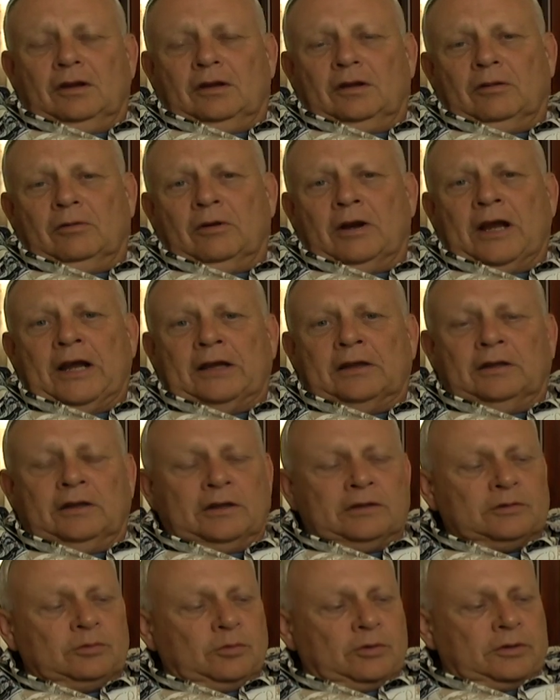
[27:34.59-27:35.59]
Correct.
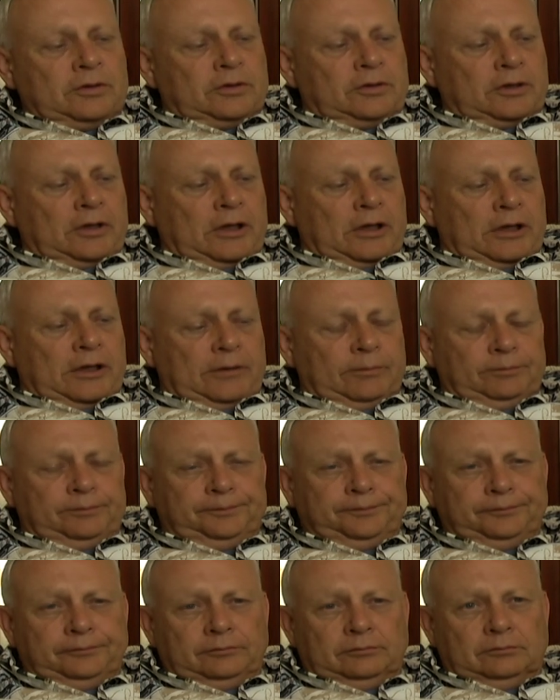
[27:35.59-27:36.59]
This was, um,
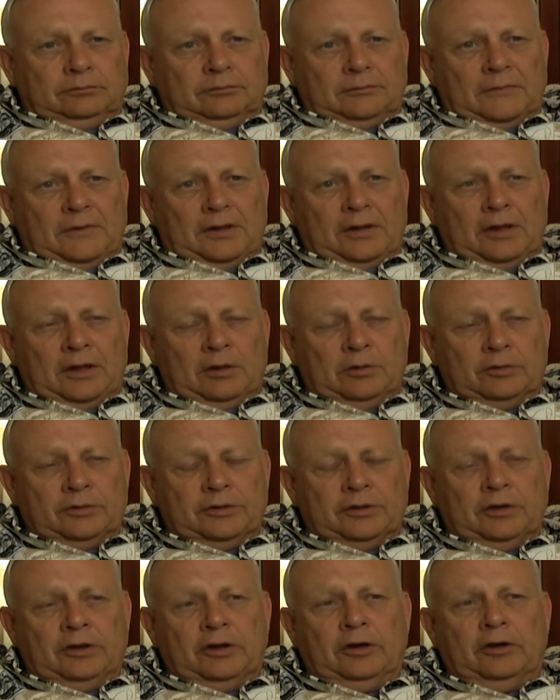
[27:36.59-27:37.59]
I think it
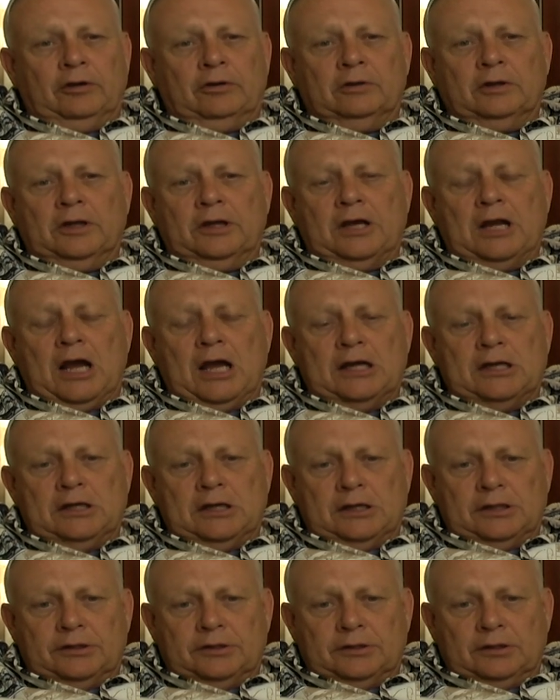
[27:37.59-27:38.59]
was in the early
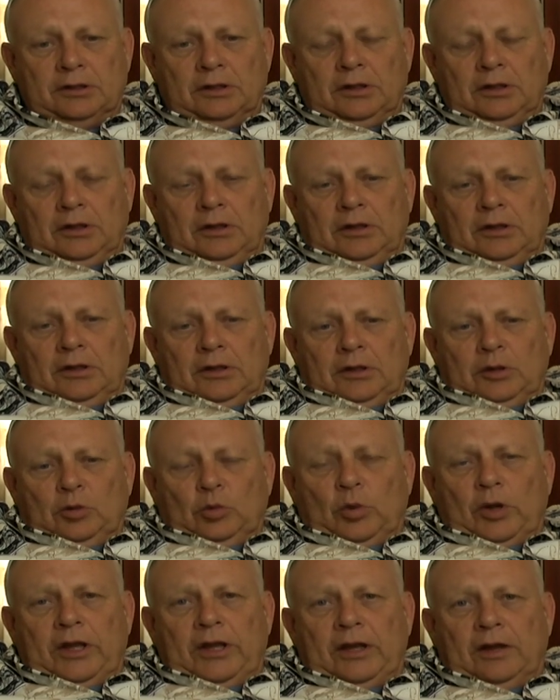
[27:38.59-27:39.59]
90s.
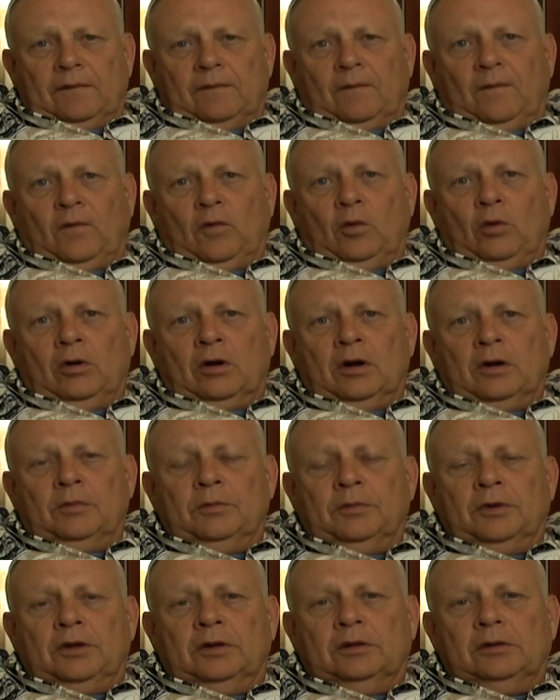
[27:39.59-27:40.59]
We had
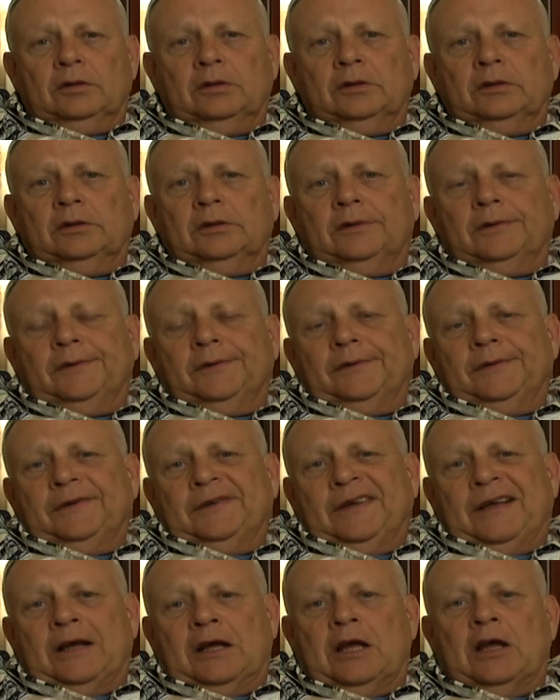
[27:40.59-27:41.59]
formed
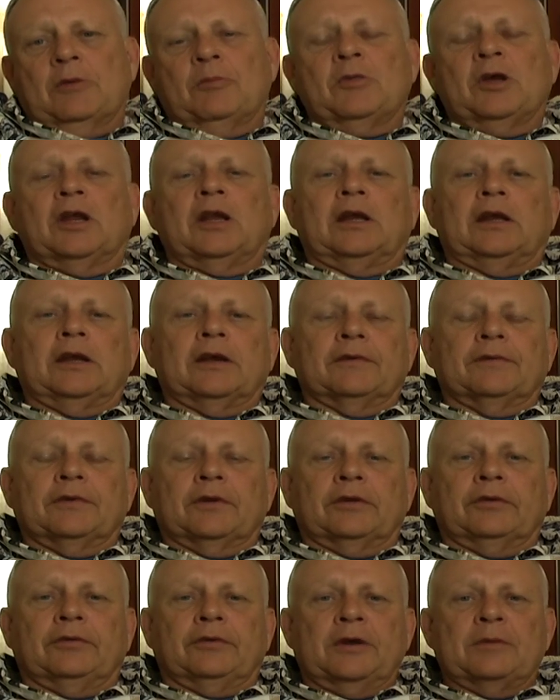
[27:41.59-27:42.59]
a committee of
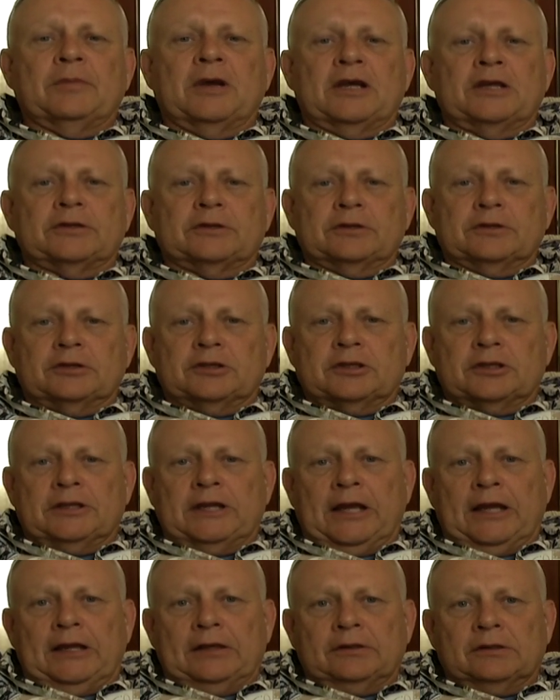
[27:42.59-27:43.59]
the three basin
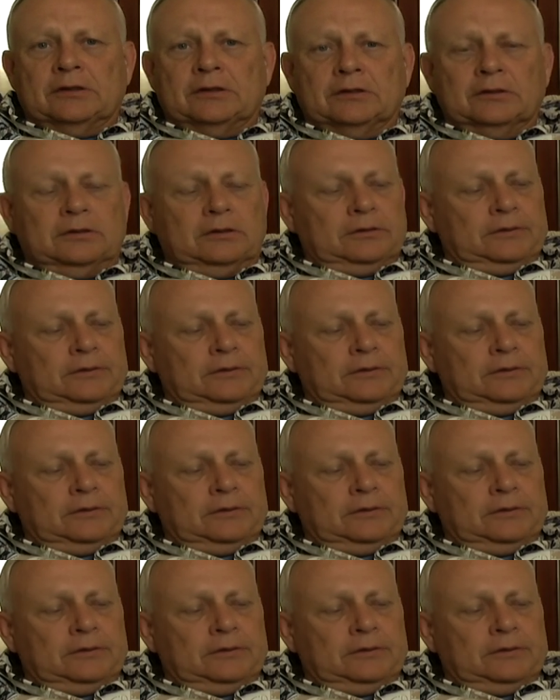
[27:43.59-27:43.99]
states